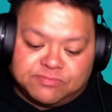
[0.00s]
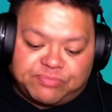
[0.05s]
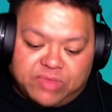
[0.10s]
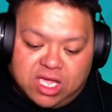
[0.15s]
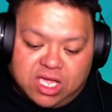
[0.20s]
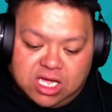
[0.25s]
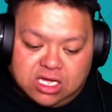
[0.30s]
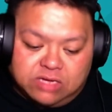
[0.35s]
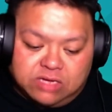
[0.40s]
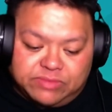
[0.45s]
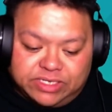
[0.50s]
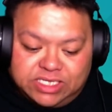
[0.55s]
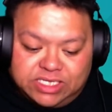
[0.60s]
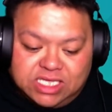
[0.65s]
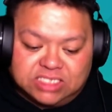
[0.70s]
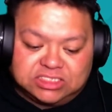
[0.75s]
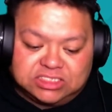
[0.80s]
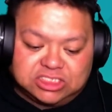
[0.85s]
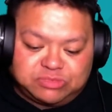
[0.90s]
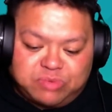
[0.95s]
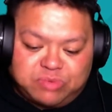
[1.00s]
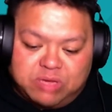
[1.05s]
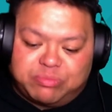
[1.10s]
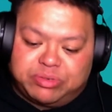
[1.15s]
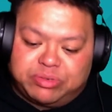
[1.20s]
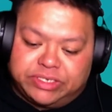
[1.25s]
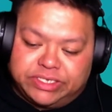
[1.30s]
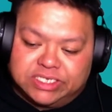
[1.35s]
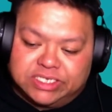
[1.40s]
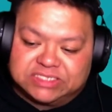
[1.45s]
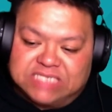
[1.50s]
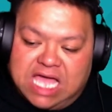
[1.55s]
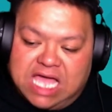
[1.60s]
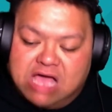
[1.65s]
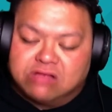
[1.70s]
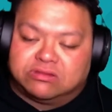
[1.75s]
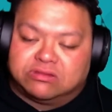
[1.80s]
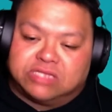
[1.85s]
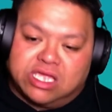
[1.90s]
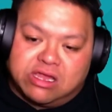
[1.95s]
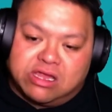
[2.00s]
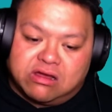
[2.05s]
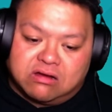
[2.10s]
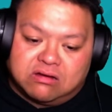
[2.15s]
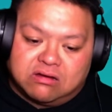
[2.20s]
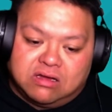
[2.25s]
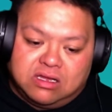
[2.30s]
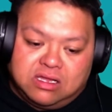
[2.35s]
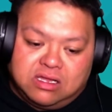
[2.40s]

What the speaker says: Again, just by putting us out there